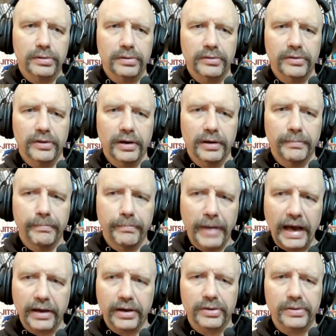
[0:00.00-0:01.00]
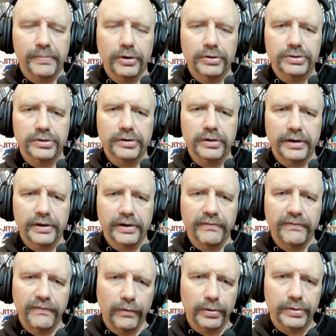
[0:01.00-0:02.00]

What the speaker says: the back exposure and to force